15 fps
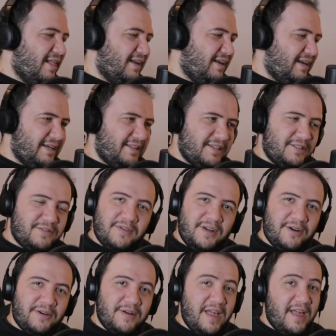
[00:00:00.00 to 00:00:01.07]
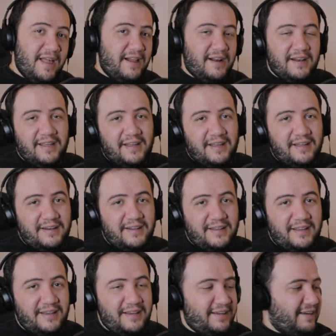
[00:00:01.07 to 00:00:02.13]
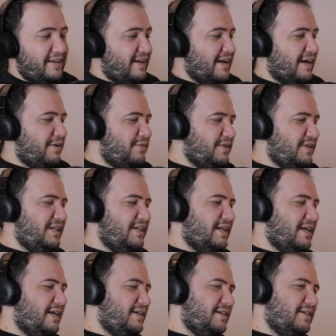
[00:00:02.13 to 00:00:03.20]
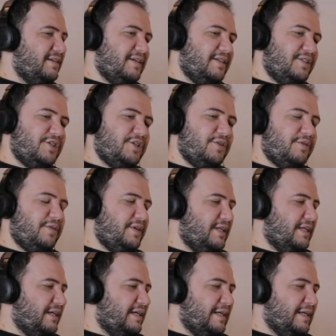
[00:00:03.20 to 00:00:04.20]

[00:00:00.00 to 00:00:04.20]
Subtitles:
like this video, and hey, I really like Ed Sheeran.